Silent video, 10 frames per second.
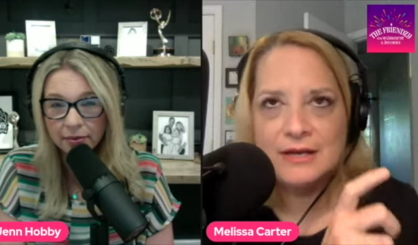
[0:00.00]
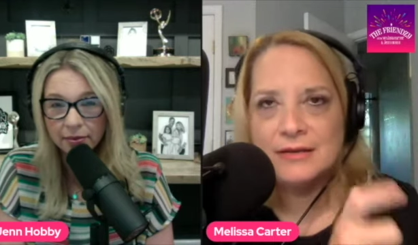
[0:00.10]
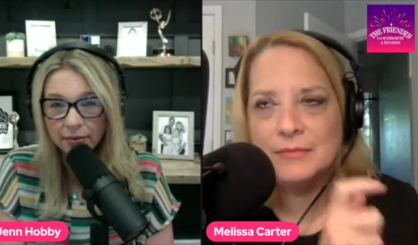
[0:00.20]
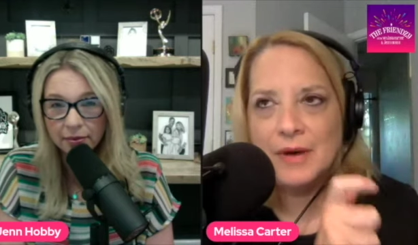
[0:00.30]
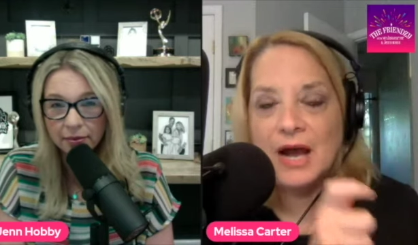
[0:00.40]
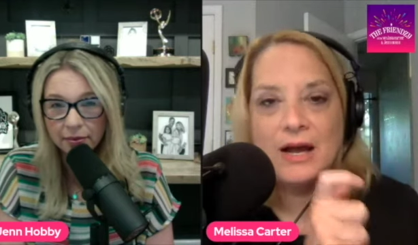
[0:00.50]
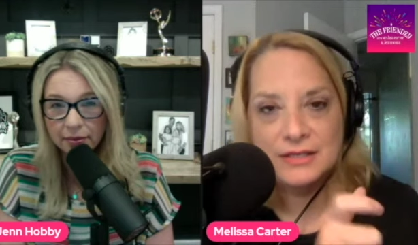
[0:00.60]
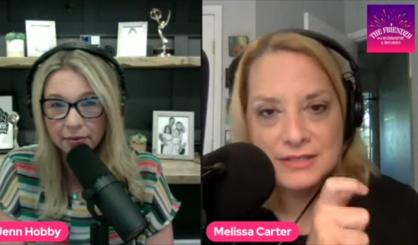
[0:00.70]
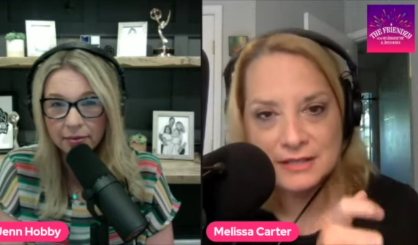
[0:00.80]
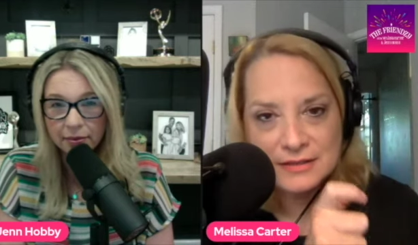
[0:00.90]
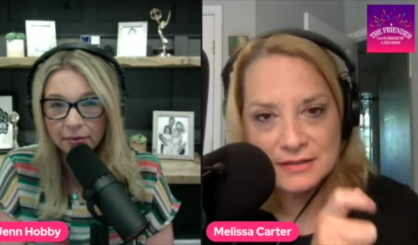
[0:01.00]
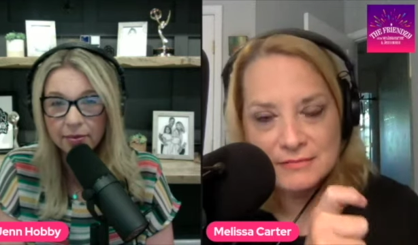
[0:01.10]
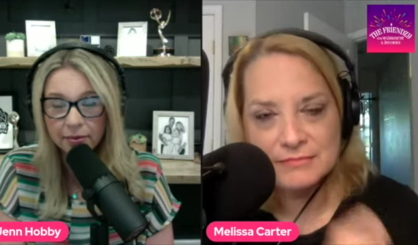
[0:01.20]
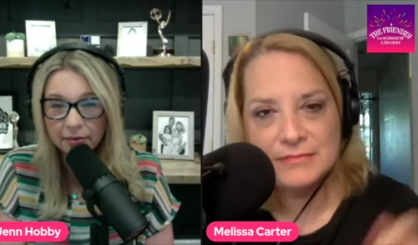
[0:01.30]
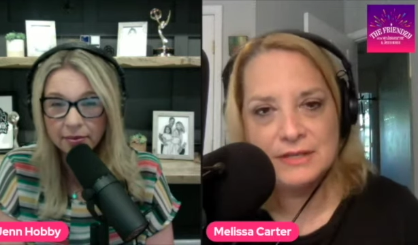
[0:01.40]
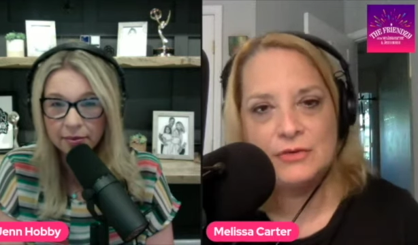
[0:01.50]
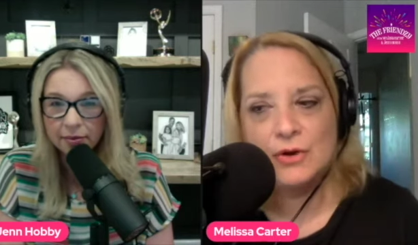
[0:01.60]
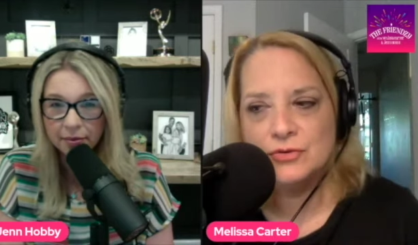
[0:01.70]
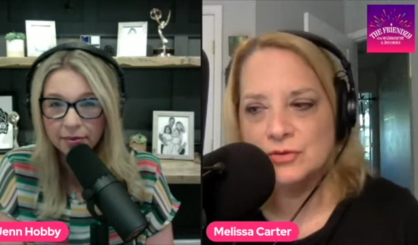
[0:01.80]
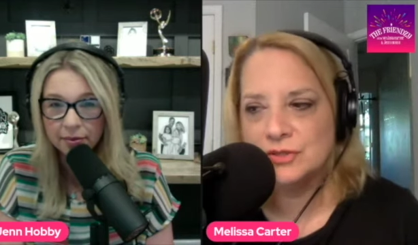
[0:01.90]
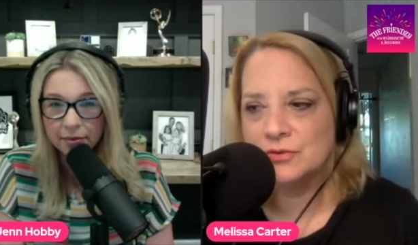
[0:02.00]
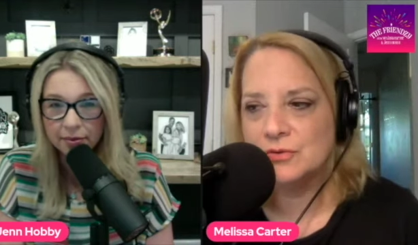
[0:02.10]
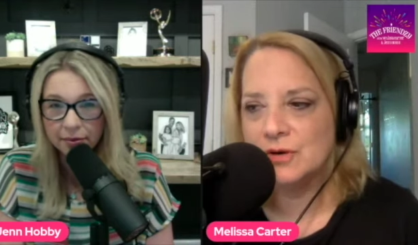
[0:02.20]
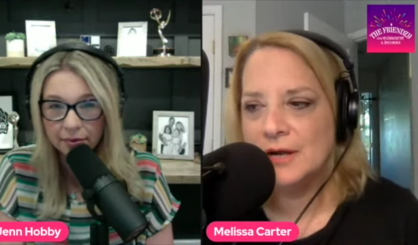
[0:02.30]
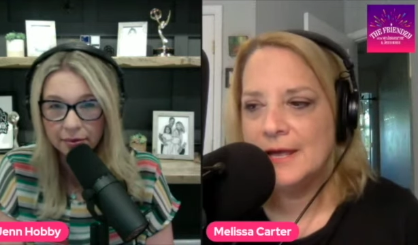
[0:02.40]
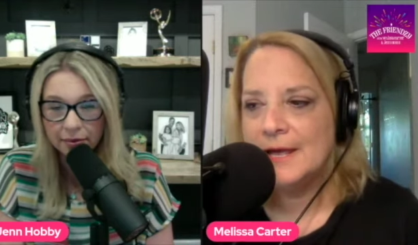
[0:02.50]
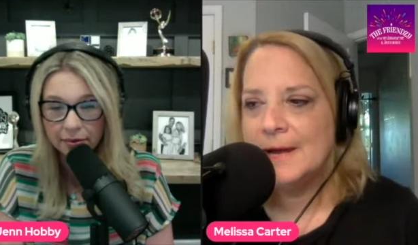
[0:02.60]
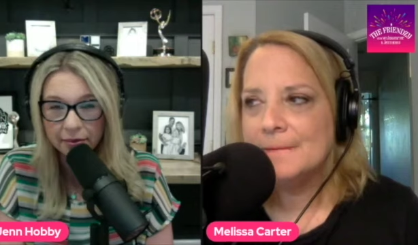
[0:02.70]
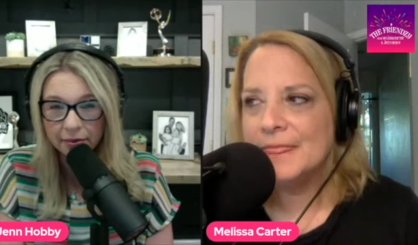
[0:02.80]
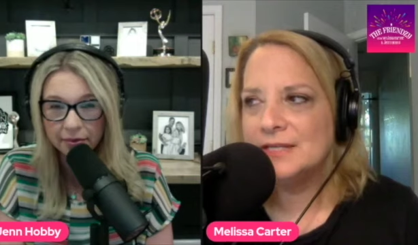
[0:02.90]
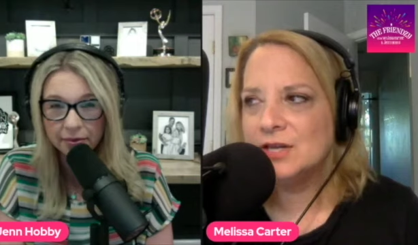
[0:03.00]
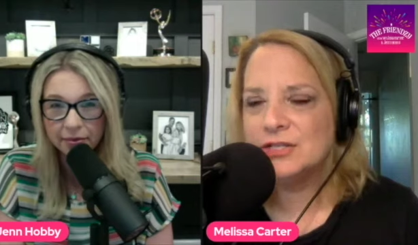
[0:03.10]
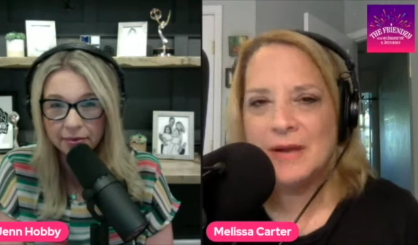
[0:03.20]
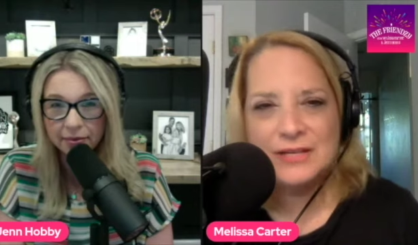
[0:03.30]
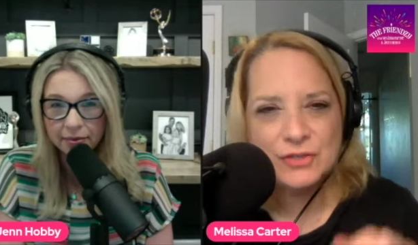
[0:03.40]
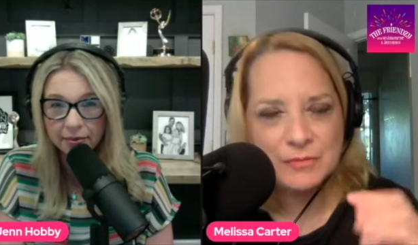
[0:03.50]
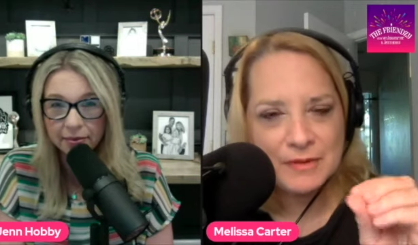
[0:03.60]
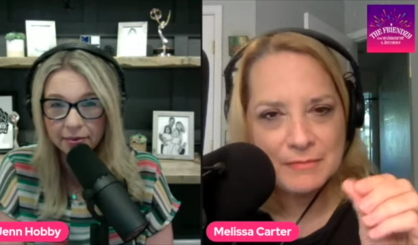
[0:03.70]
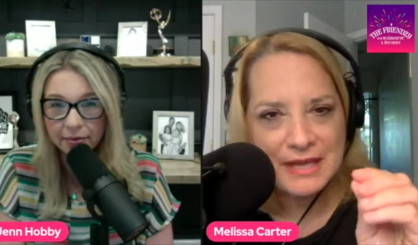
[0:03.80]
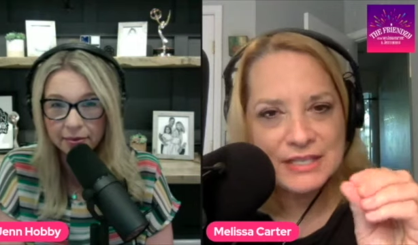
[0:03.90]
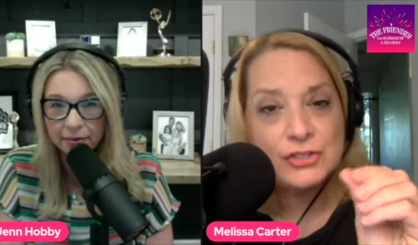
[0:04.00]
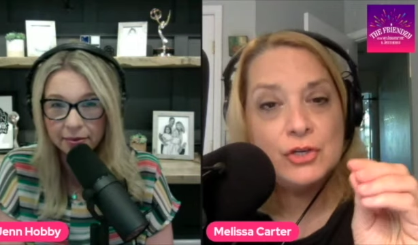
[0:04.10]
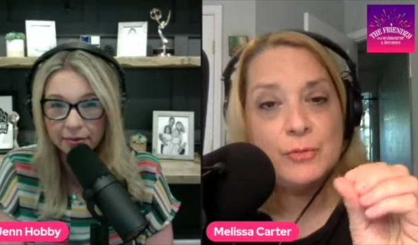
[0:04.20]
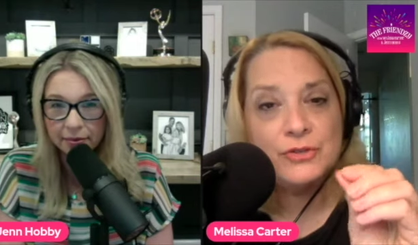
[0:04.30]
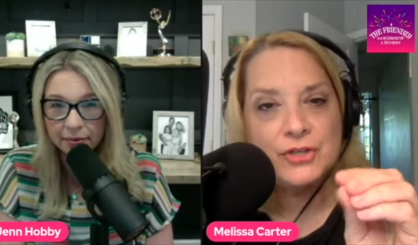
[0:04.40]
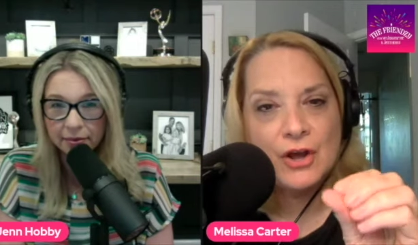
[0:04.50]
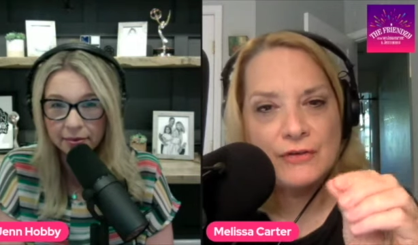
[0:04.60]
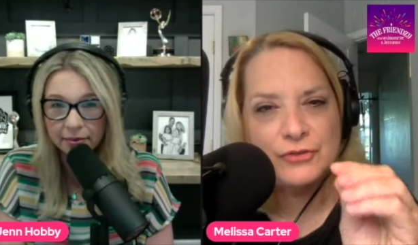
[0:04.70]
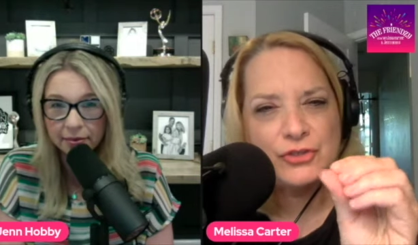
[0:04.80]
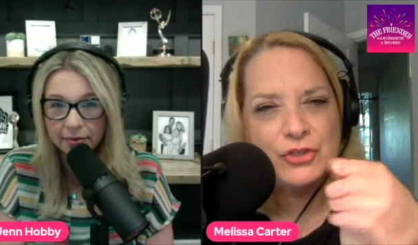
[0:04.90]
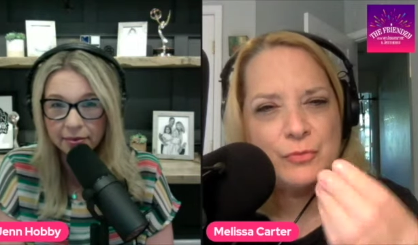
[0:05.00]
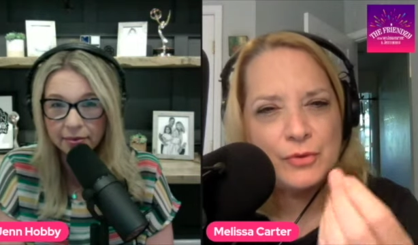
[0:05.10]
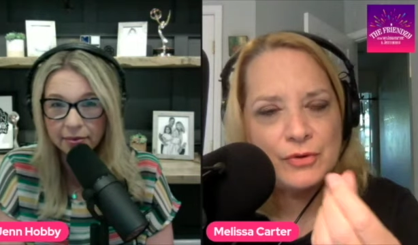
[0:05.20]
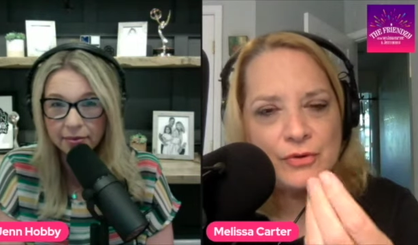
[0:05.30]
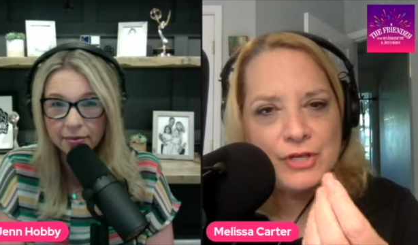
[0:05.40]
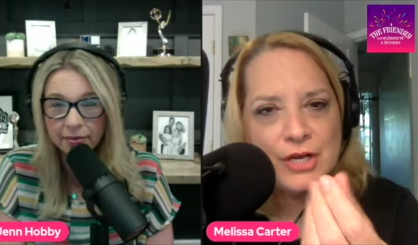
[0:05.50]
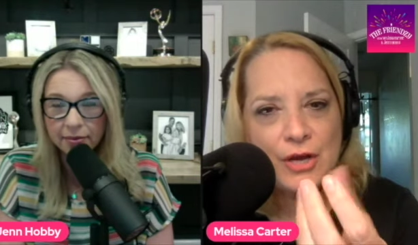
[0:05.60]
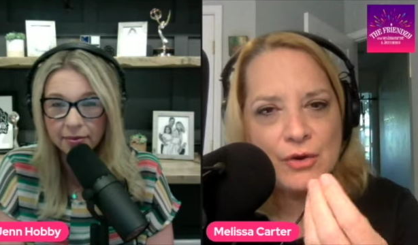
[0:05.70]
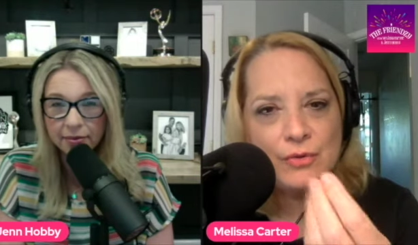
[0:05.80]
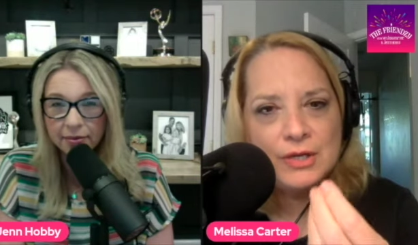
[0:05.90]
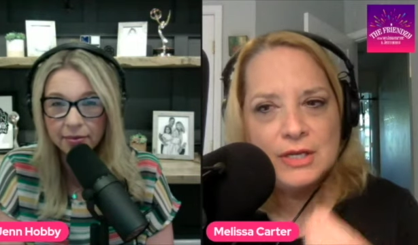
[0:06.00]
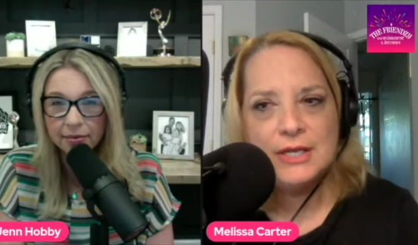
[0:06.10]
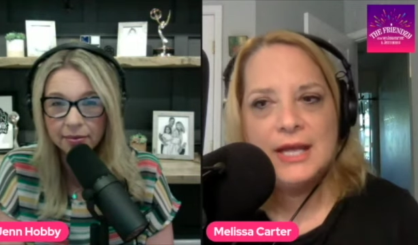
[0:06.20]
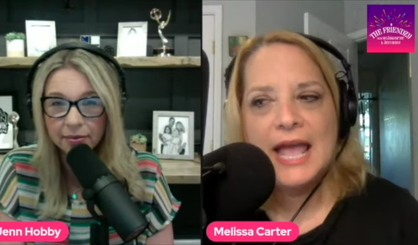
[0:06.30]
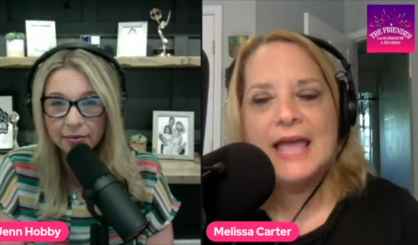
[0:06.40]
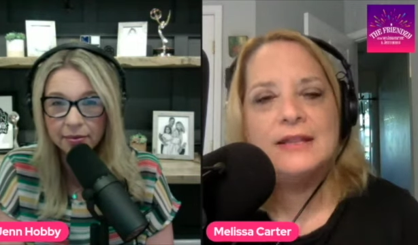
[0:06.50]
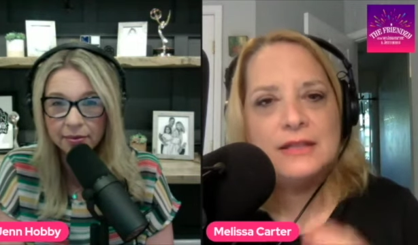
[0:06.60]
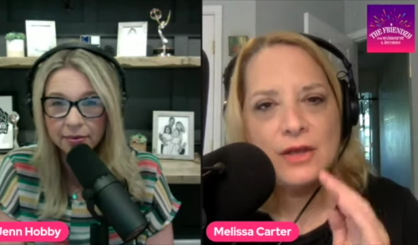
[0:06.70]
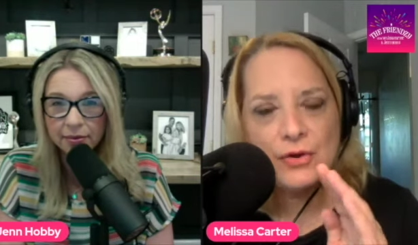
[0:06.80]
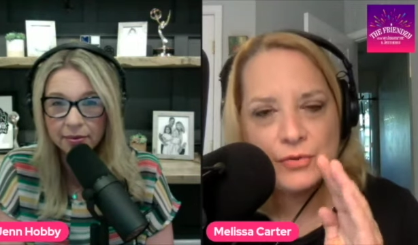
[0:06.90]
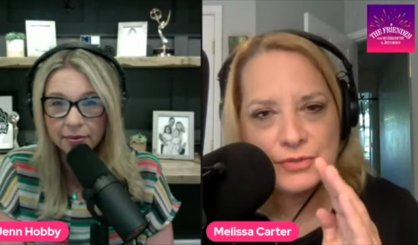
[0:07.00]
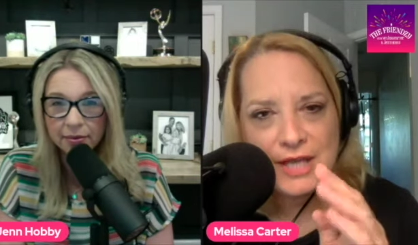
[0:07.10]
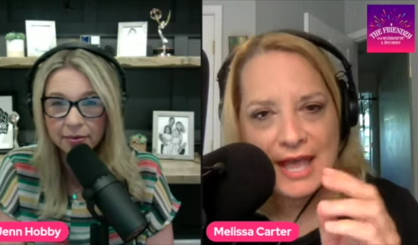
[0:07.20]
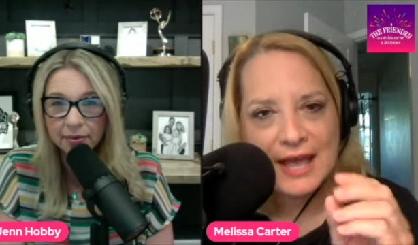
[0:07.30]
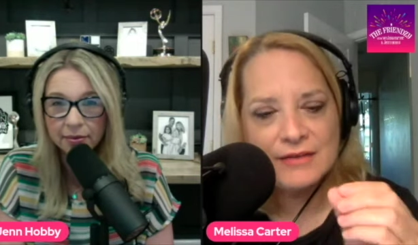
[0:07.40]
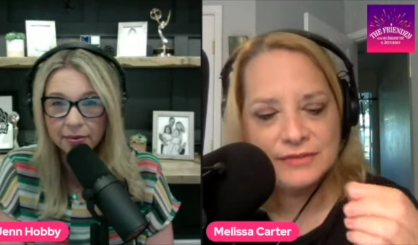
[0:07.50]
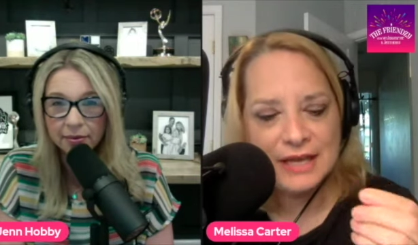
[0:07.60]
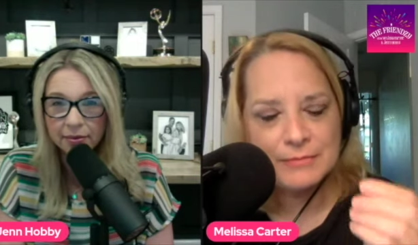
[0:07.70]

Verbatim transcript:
Speaker 1: box at the grocery store, it talks about how it's going to make it super soft or super, you know, and those have like